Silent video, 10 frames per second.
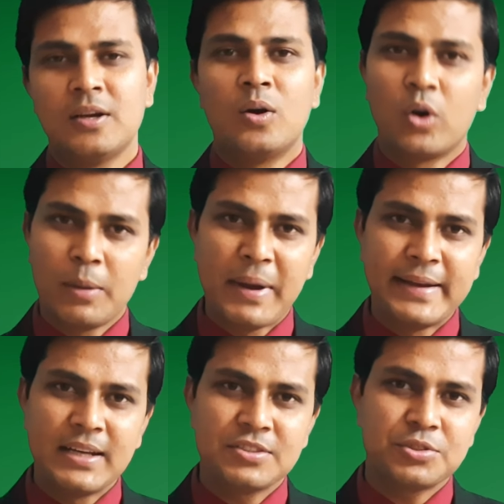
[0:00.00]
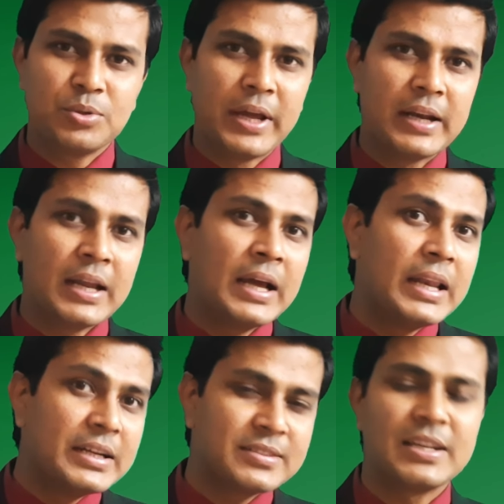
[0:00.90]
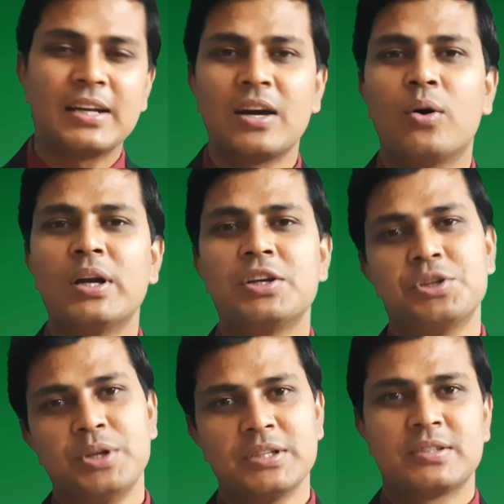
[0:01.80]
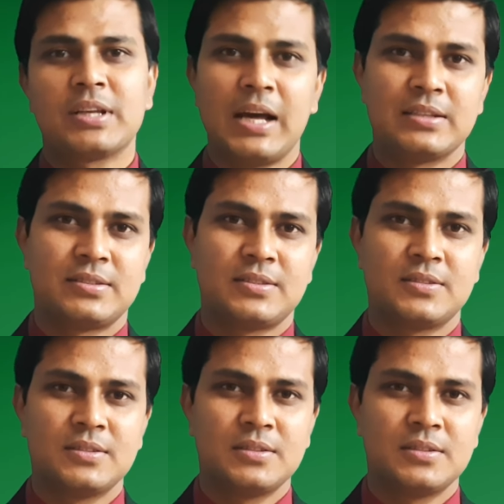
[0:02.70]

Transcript: Okay, my dear student, let's start our today's class.